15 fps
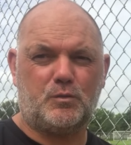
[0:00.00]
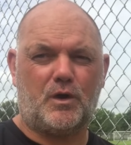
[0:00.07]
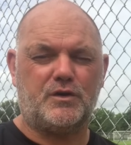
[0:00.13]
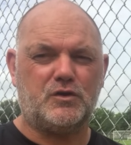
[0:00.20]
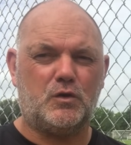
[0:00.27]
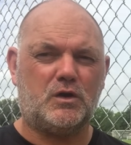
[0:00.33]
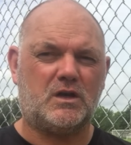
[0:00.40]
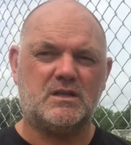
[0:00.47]
what
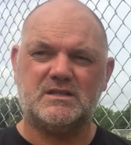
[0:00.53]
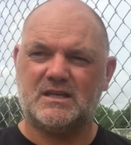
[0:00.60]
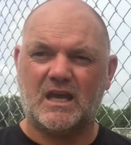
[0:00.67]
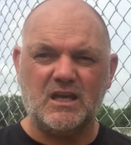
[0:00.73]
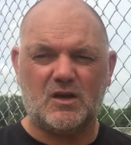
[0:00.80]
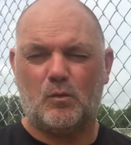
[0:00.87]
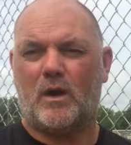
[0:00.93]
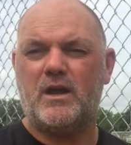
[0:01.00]
you can
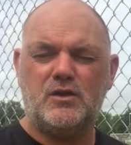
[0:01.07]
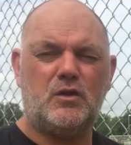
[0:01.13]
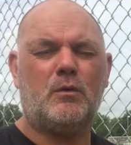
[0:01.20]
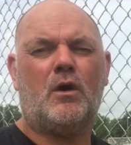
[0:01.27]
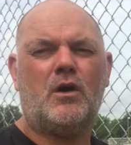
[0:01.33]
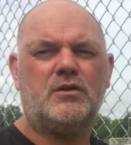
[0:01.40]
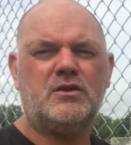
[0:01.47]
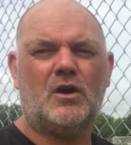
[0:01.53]
take away, do
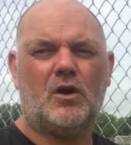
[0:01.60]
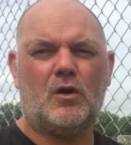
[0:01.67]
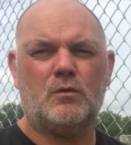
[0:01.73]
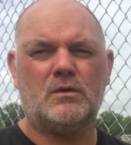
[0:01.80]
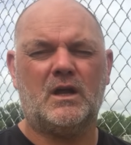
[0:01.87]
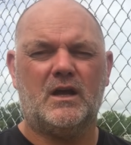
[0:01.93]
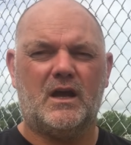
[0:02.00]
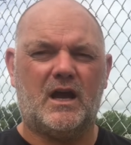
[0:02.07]
it on your
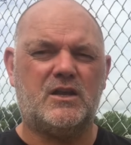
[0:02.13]
own,